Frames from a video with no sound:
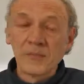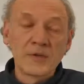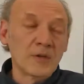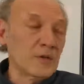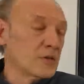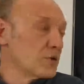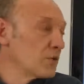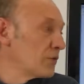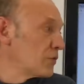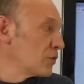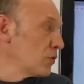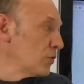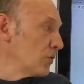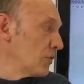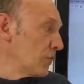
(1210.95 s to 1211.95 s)
that I just
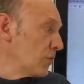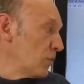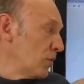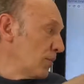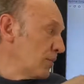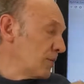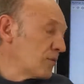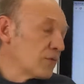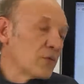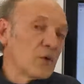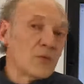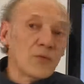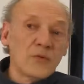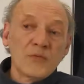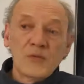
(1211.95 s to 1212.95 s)
showed from the
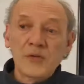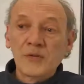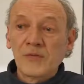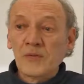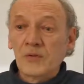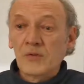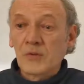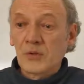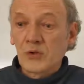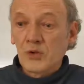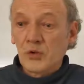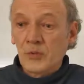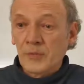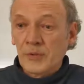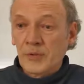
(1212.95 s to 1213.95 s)
Fraunhofer Institute in
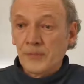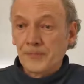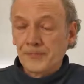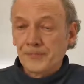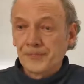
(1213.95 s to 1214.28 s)
Germany.